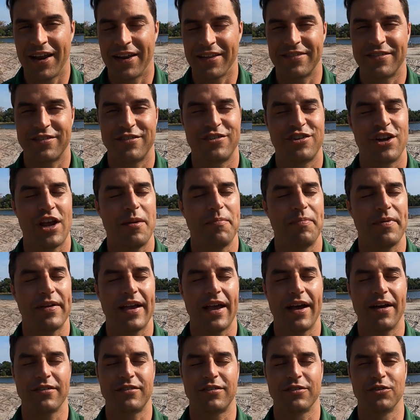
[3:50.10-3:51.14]
And it's
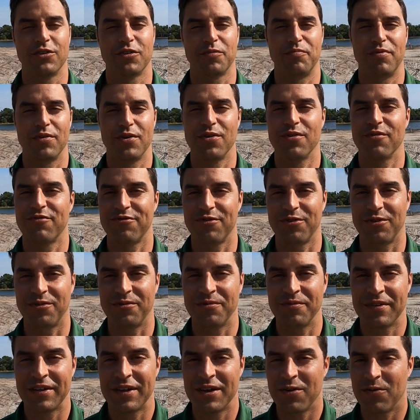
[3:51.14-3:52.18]
shaping out to look beautiful.
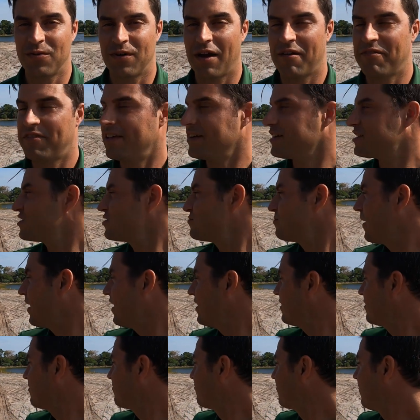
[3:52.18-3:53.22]
We have the
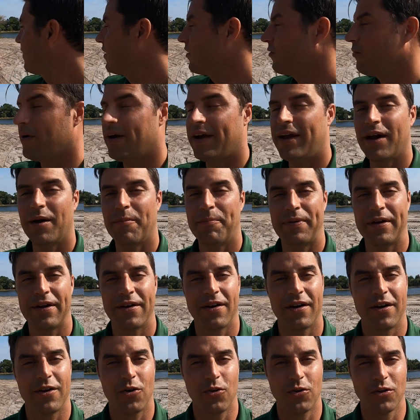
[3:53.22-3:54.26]
expanded fairway up
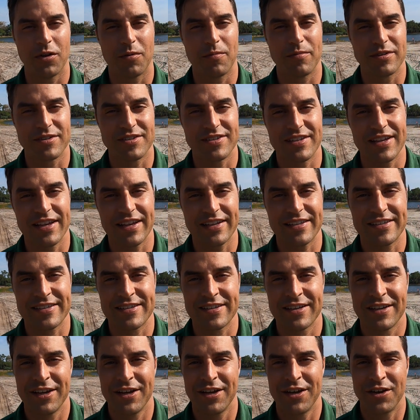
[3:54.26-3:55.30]
here on hole number
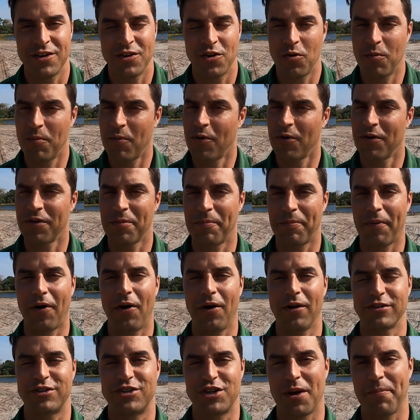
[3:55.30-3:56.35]
6. No more of the
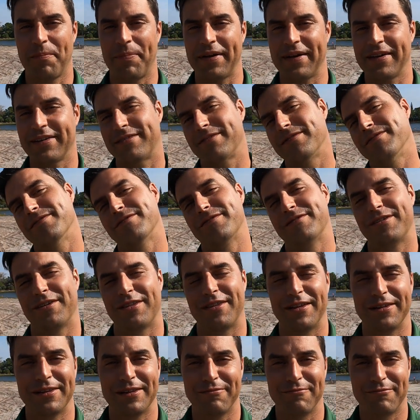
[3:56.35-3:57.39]
ball jumping to
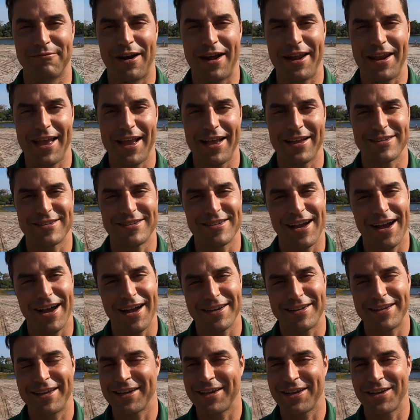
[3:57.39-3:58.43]
the right-hand
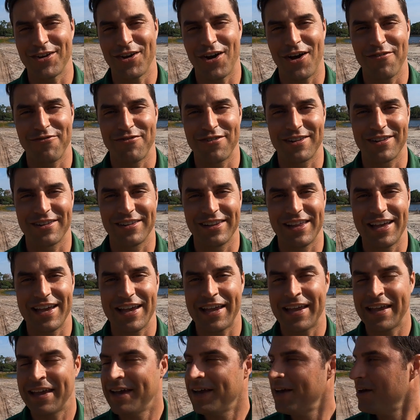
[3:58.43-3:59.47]
side, kicking off into the
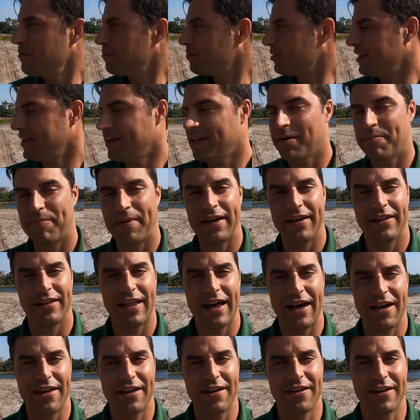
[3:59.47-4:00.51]
lake. Plenty of
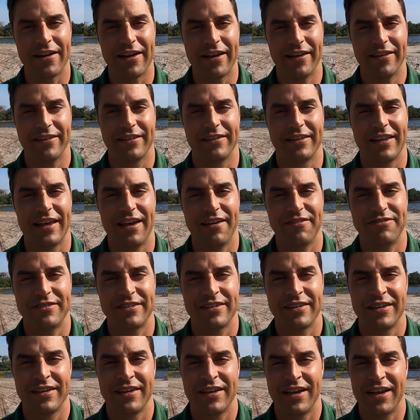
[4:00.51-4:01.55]
bailout area on the
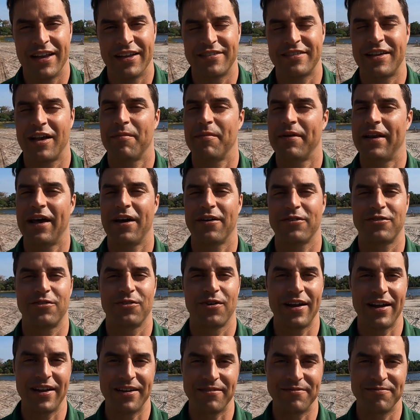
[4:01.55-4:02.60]
left. It's coming out
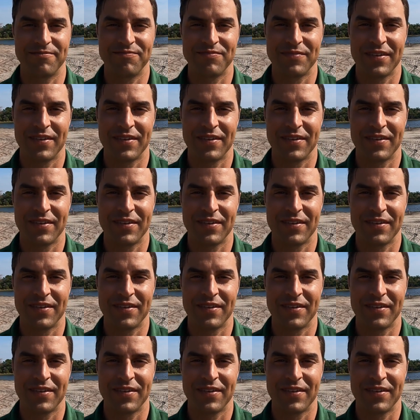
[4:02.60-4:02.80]
great.